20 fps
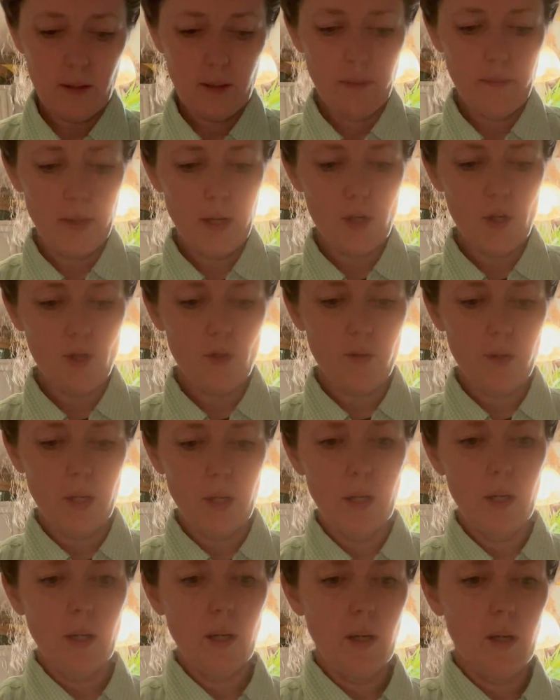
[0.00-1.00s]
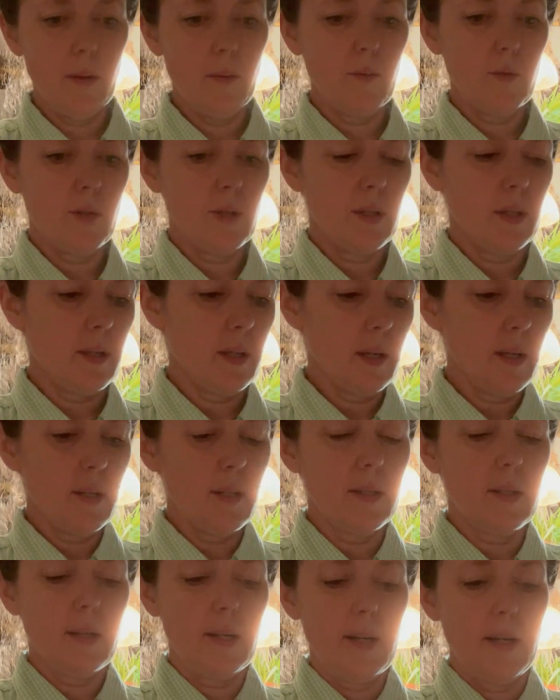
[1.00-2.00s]
the measuring cup, set that
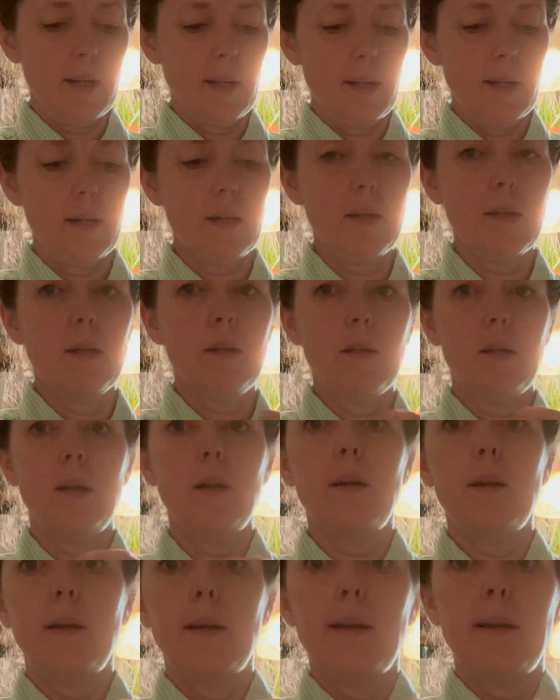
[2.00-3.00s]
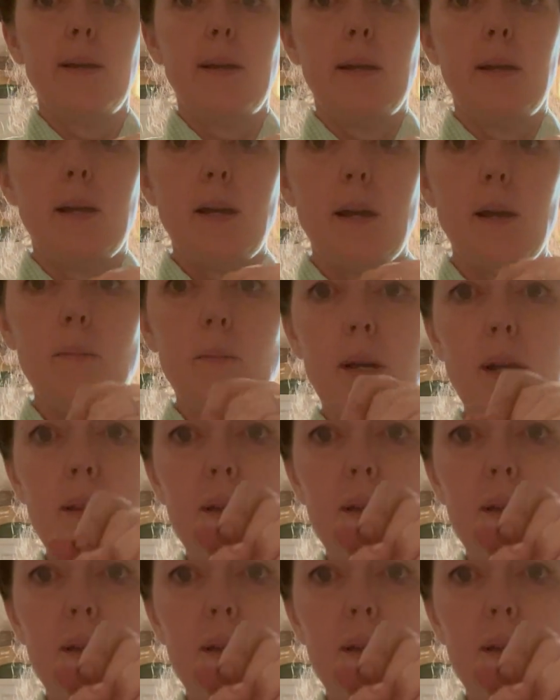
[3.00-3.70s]
aside. I buy